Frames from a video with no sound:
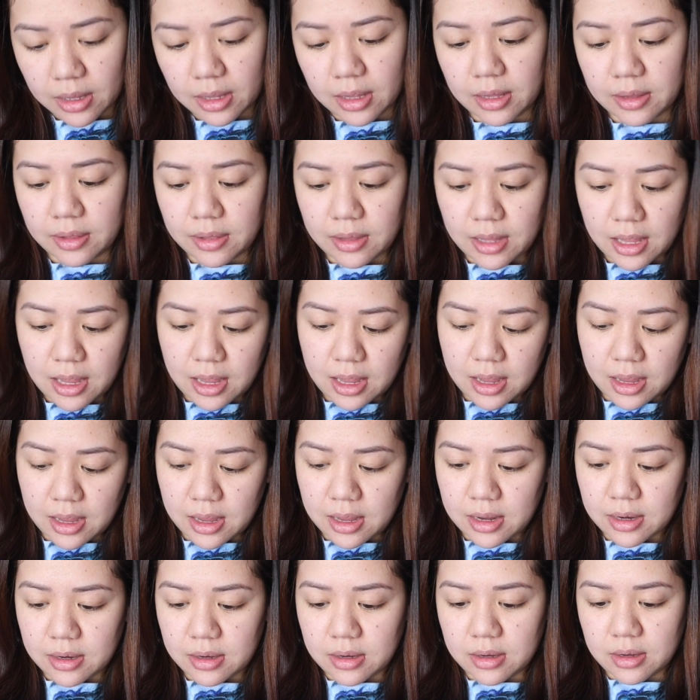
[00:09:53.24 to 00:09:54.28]
And
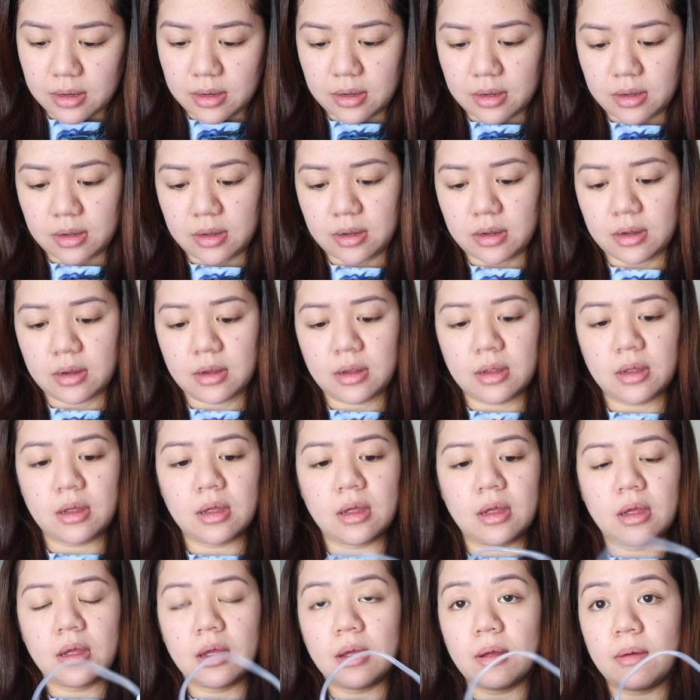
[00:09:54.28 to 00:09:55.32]
then
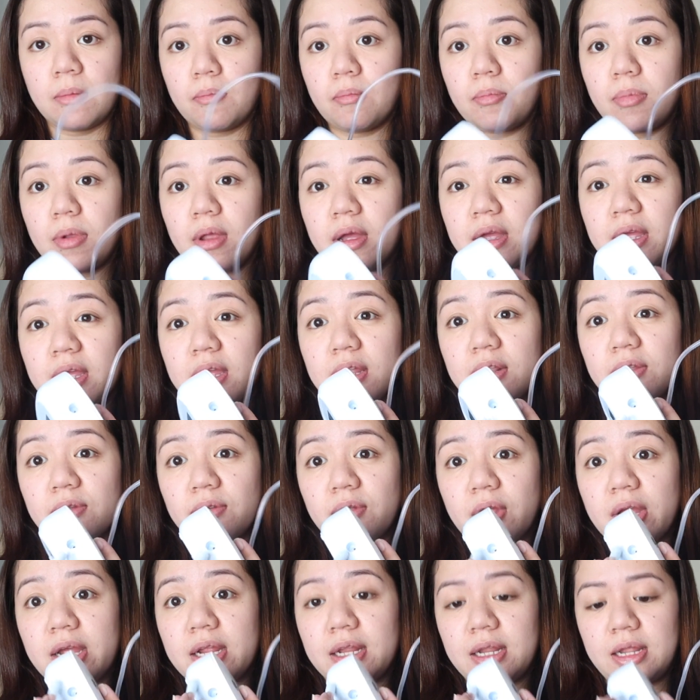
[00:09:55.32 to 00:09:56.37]
plug it
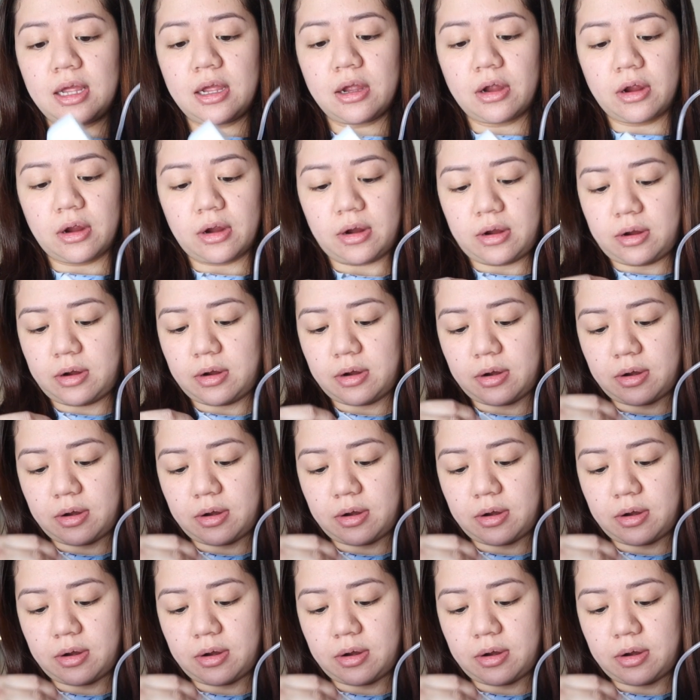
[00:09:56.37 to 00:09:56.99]
right here.